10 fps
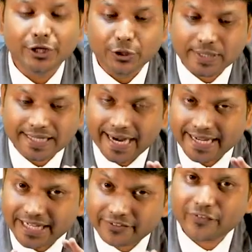you can
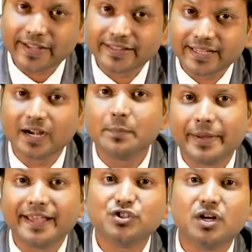identify that
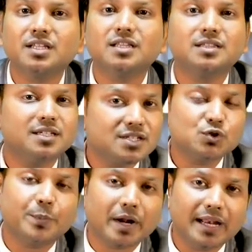based on the third
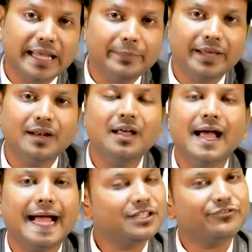supralabial
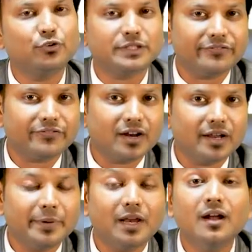and the fourth
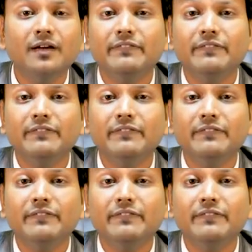infralabial.